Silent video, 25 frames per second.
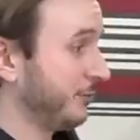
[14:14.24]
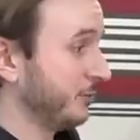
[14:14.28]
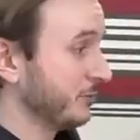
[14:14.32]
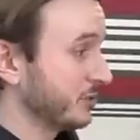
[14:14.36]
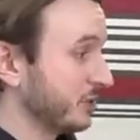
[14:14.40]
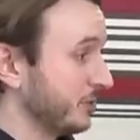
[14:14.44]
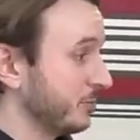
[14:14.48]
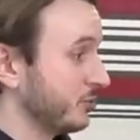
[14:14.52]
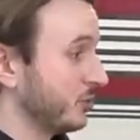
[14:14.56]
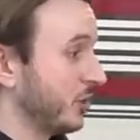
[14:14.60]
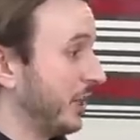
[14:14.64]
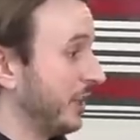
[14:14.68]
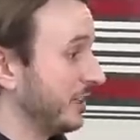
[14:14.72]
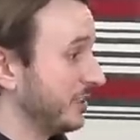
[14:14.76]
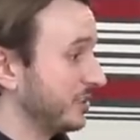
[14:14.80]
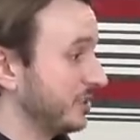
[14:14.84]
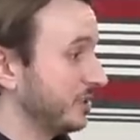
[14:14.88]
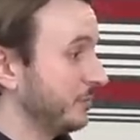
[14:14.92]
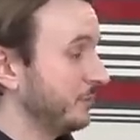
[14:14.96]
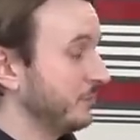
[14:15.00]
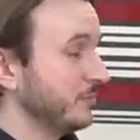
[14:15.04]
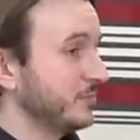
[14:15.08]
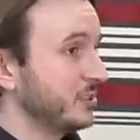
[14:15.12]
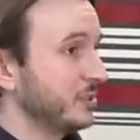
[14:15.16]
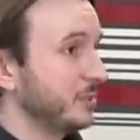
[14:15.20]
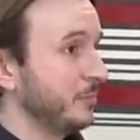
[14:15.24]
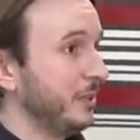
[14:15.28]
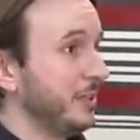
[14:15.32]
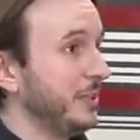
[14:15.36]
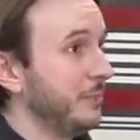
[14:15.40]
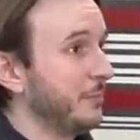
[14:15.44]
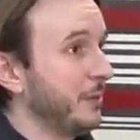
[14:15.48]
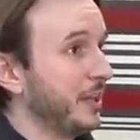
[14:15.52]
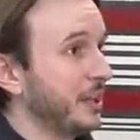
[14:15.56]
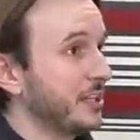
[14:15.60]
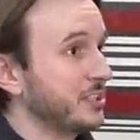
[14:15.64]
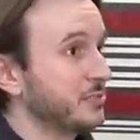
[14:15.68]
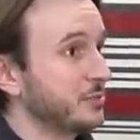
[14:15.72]
or subtract some, some heat
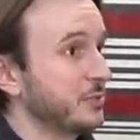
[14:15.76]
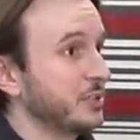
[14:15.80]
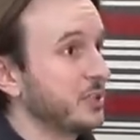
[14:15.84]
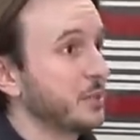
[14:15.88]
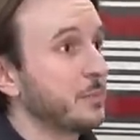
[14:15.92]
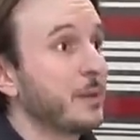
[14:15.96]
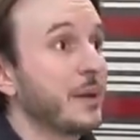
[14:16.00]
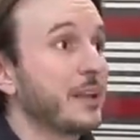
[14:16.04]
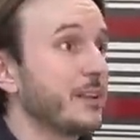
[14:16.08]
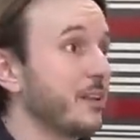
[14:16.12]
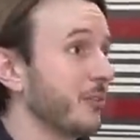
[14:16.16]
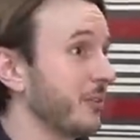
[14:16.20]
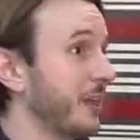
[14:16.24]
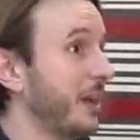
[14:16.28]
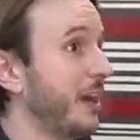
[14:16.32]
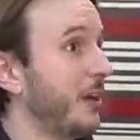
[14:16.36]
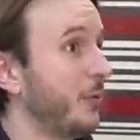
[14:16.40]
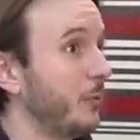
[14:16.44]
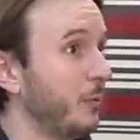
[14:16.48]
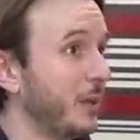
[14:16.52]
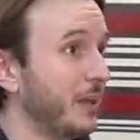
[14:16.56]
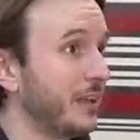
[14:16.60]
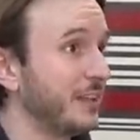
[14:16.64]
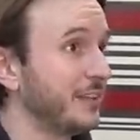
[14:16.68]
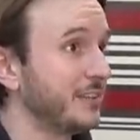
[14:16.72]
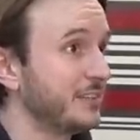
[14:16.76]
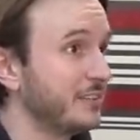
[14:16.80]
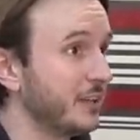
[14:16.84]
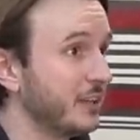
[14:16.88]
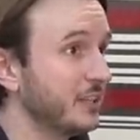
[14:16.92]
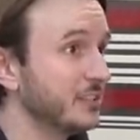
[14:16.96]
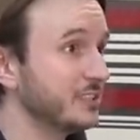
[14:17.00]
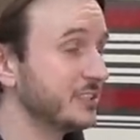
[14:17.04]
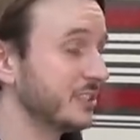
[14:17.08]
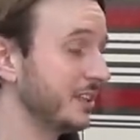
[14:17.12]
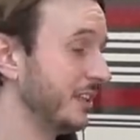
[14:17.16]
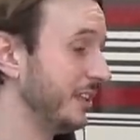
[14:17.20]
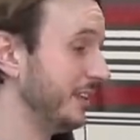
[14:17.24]
management depending on how well it
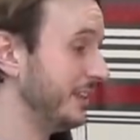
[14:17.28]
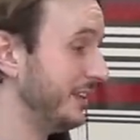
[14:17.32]
does.